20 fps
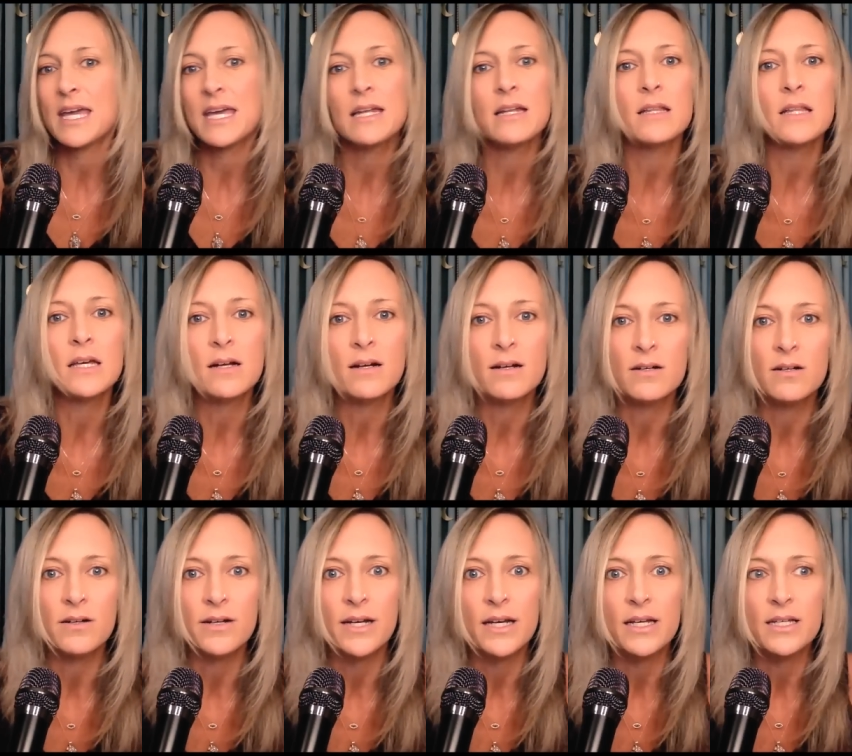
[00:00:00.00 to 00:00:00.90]
Italy or
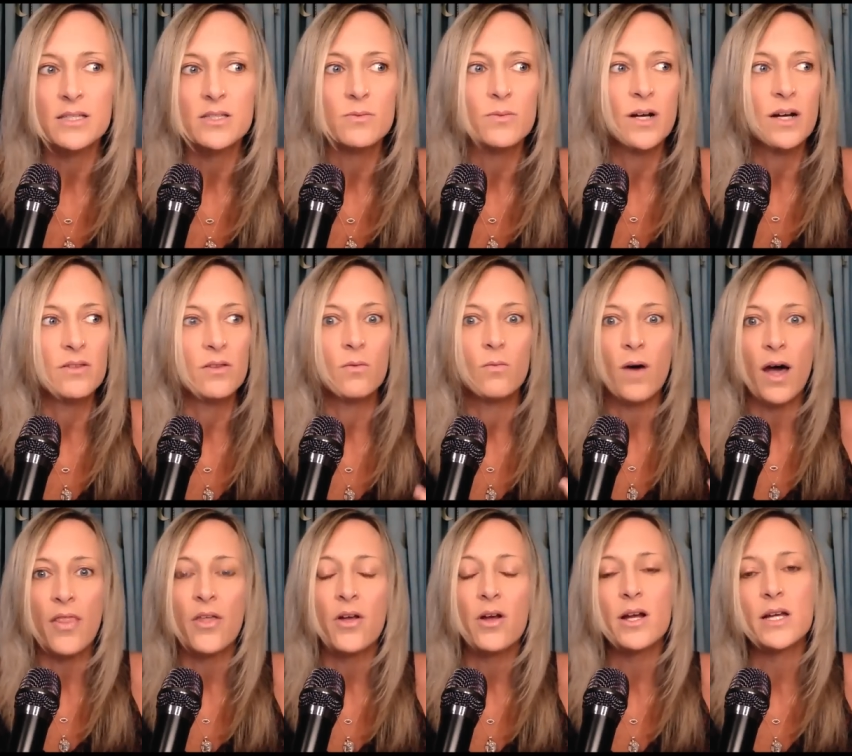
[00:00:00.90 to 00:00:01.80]
Greece, where the
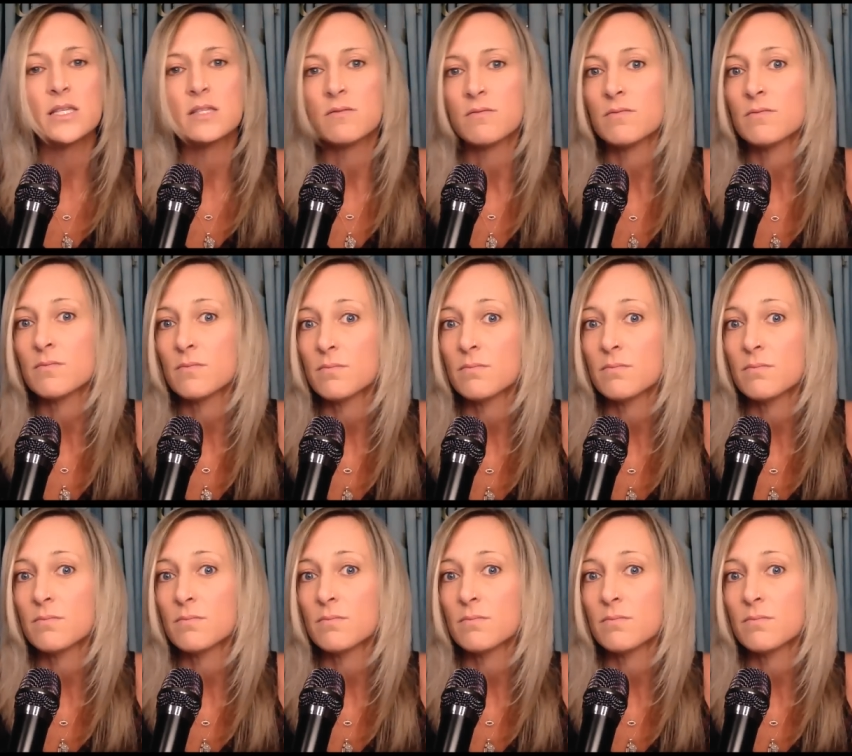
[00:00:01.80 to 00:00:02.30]
weather is